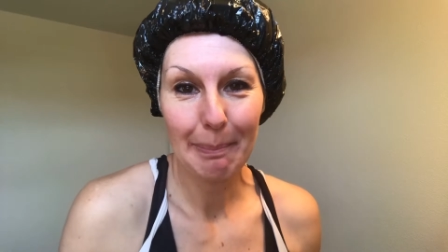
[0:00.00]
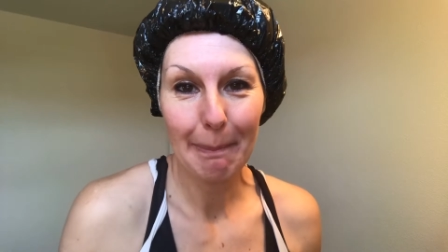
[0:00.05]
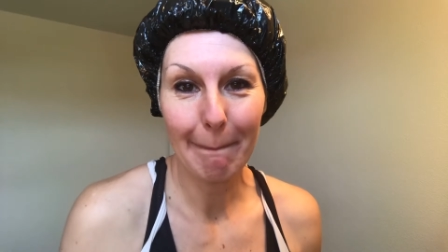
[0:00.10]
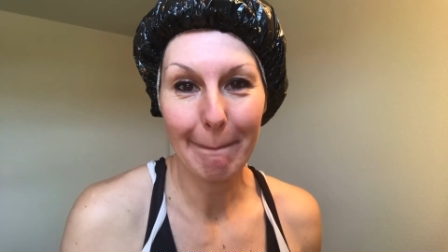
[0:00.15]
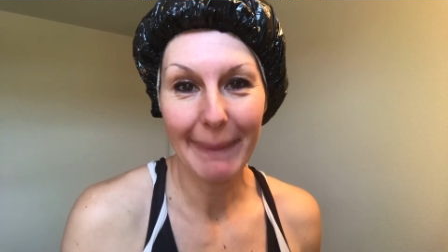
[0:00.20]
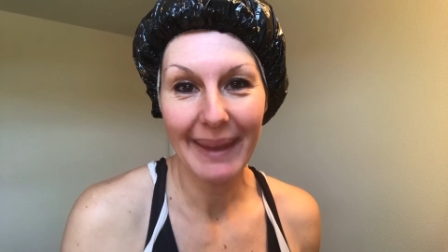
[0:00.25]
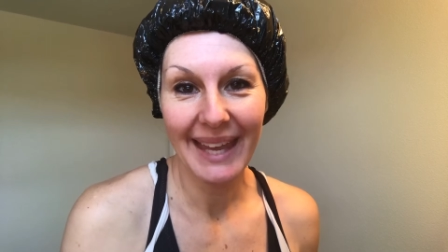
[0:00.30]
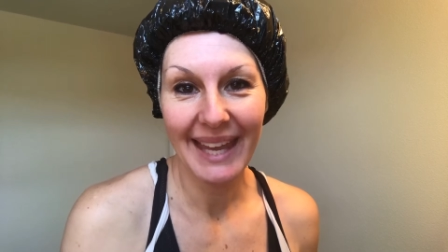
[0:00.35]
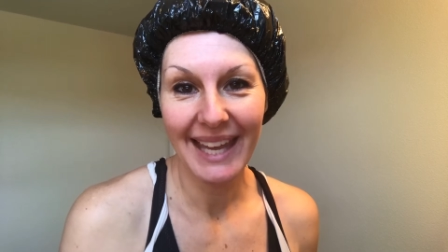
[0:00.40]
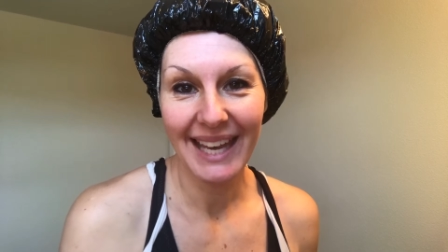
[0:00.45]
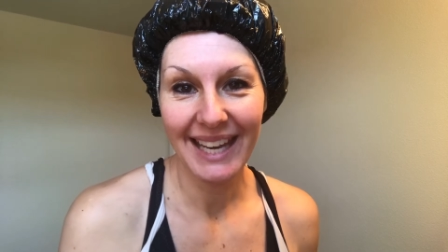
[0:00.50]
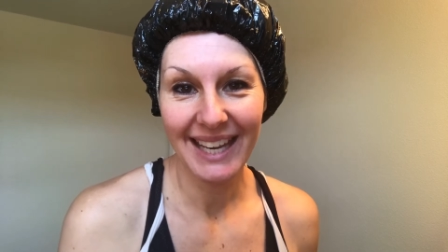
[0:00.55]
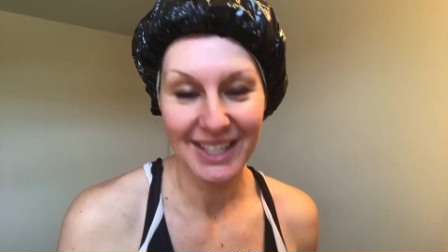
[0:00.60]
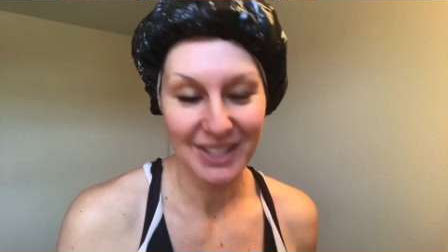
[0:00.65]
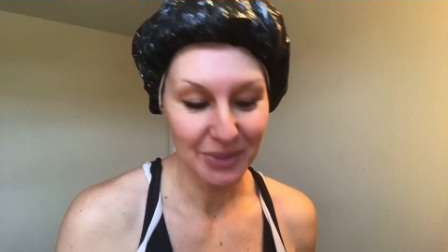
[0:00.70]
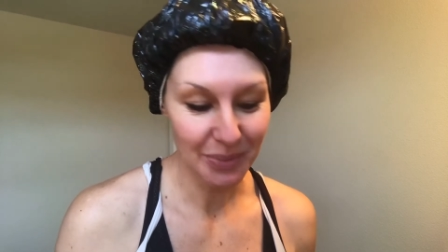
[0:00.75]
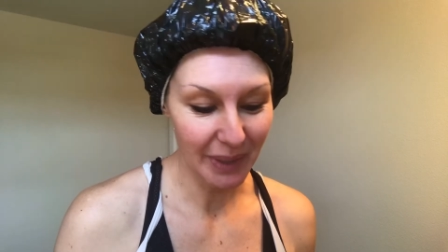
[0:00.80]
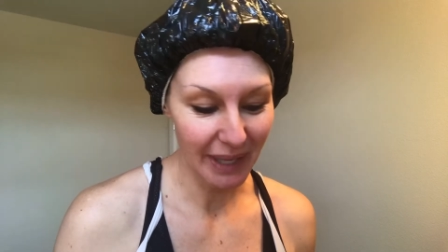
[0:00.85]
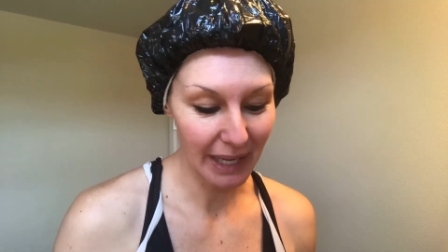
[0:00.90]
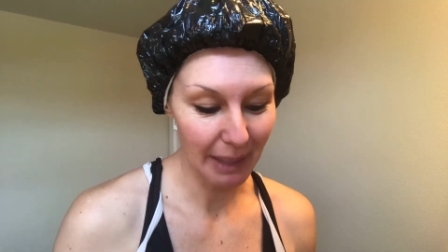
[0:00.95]
been
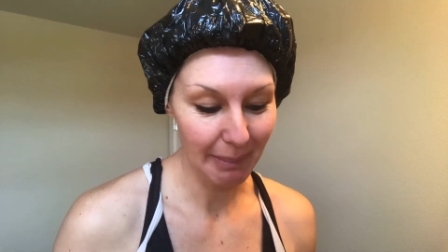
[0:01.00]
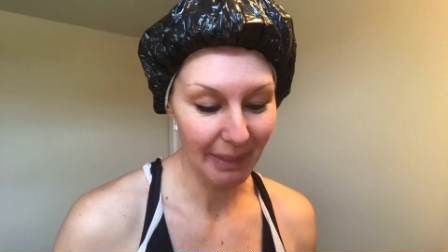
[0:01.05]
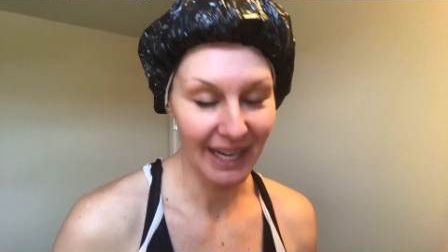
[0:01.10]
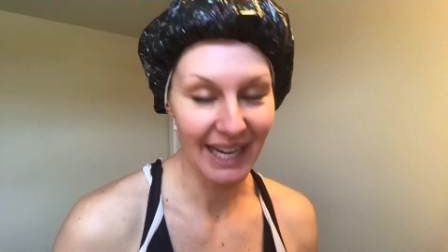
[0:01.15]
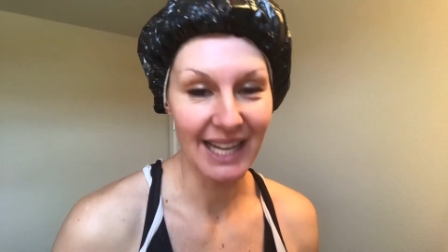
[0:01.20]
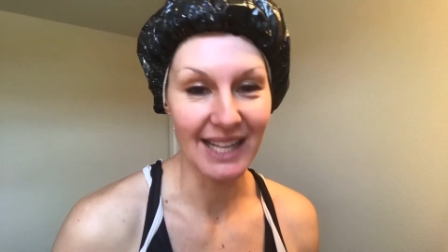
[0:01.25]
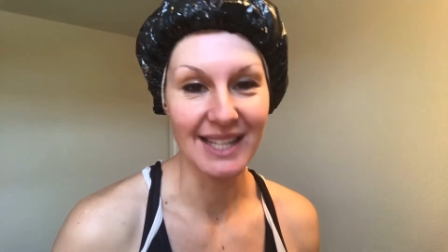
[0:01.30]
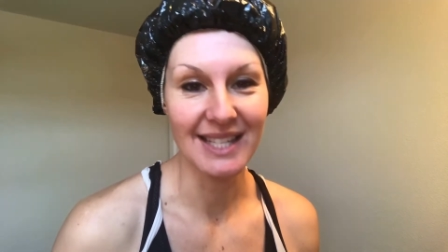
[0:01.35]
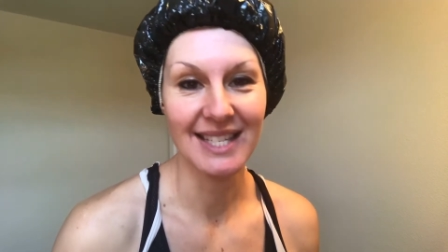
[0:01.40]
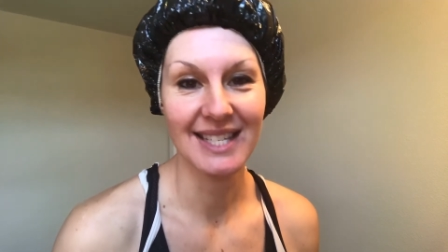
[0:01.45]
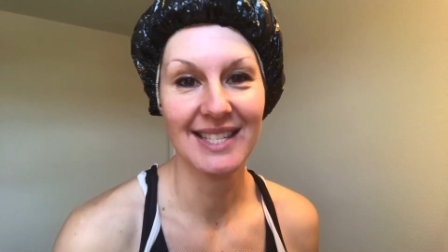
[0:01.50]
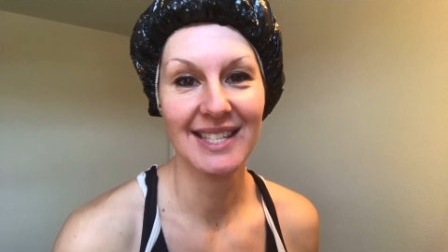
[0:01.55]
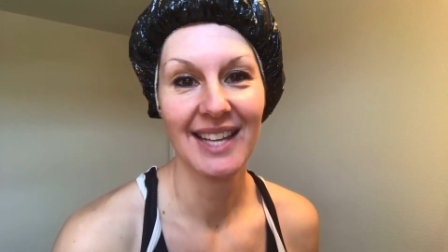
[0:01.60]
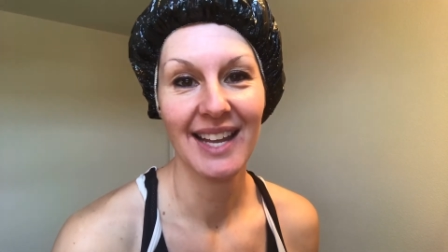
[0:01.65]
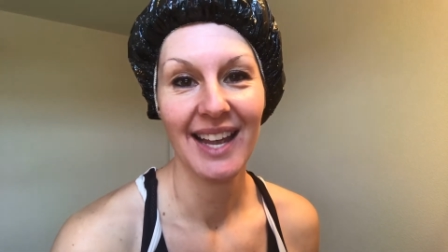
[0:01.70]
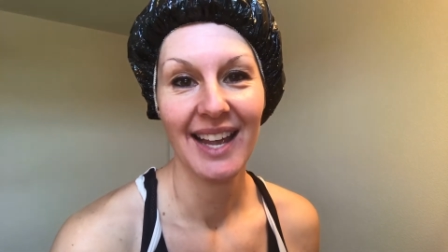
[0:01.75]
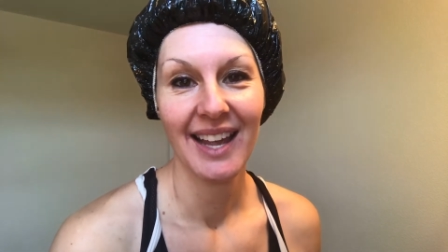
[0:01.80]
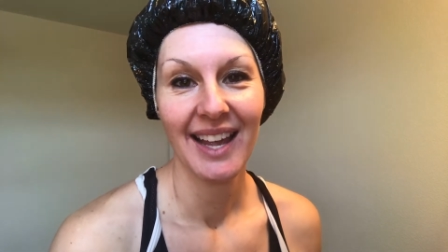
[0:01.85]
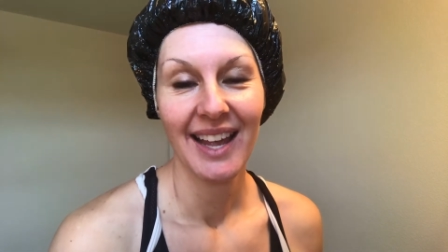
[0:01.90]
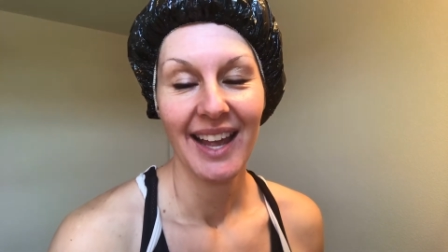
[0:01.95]
20 minutes
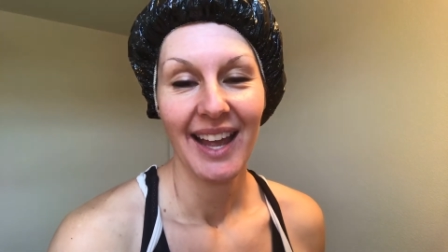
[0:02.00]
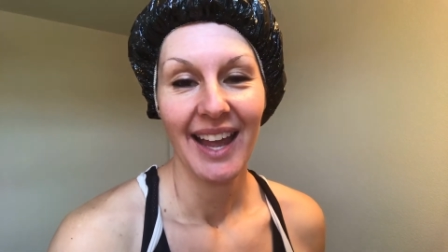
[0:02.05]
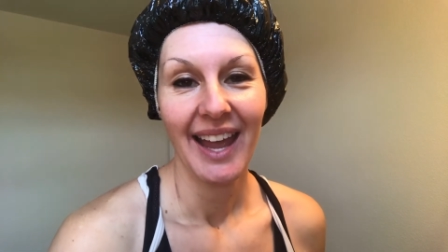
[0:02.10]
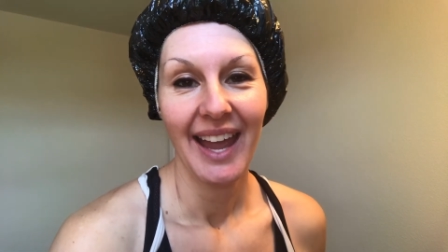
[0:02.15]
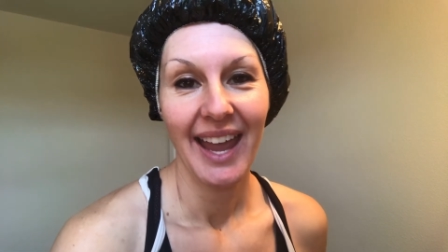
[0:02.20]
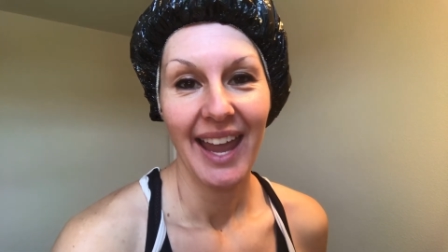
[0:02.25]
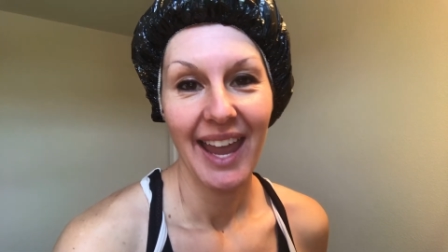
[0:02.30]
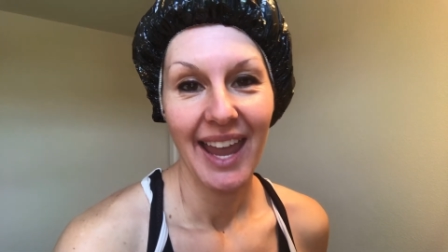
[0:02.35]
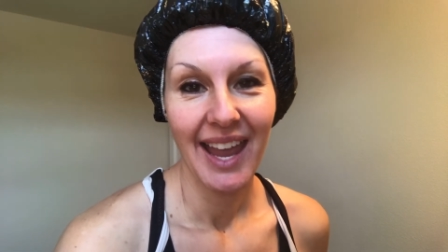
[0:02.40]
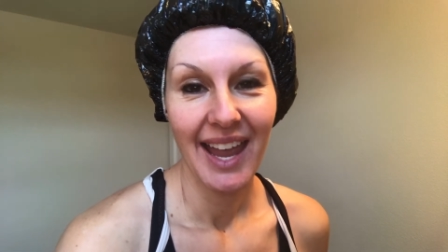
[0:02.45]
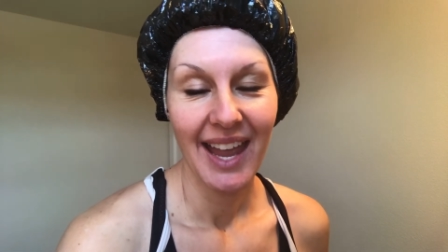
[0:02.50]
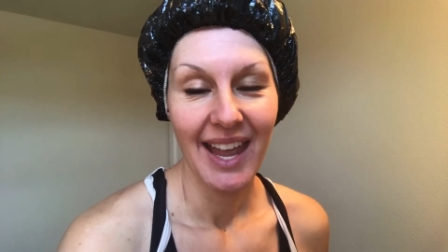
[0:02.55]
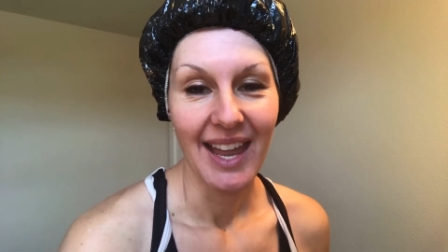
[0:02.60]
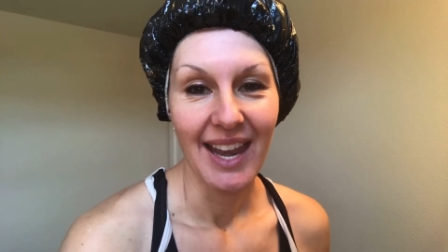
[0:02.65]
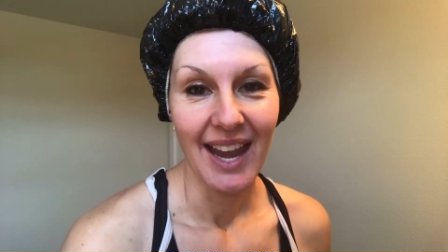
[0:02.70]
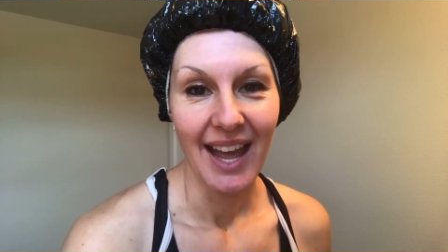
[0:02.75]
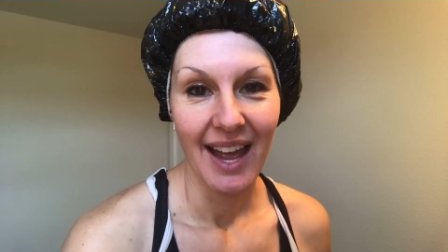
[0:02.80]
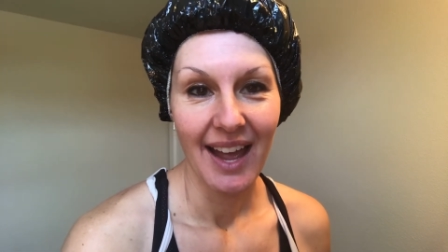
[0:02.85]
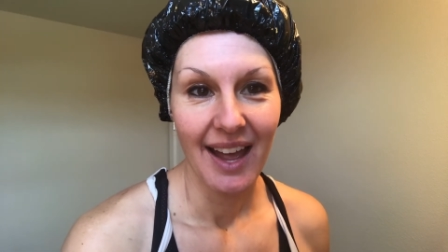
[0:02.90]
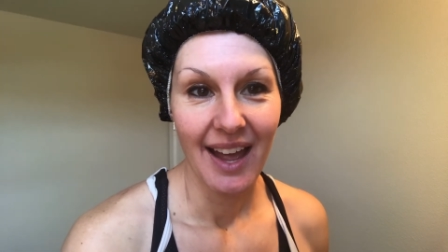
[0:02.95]
and
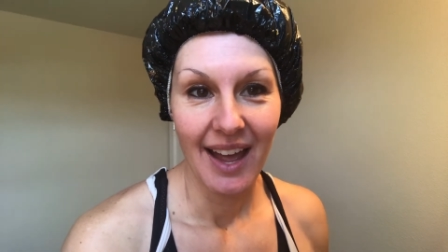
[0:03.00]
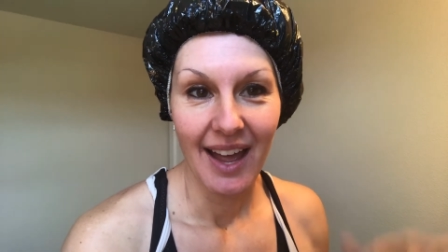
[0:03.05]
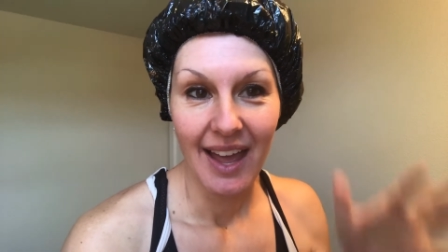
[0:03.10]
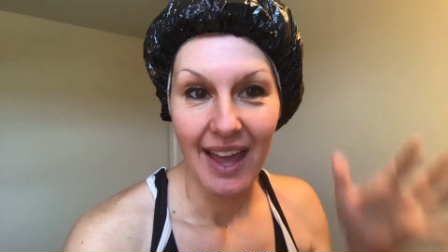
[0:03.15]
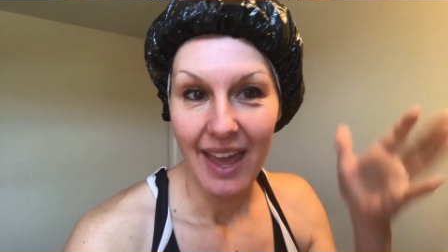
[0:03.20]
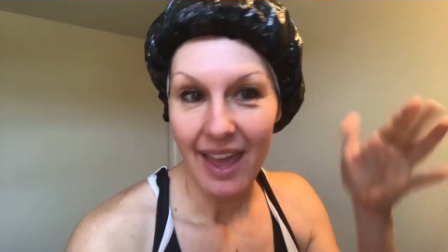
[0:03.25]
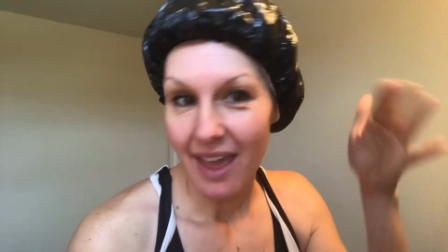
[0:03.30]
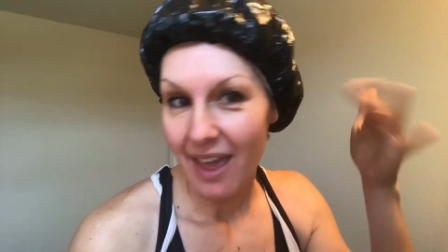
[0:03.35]
I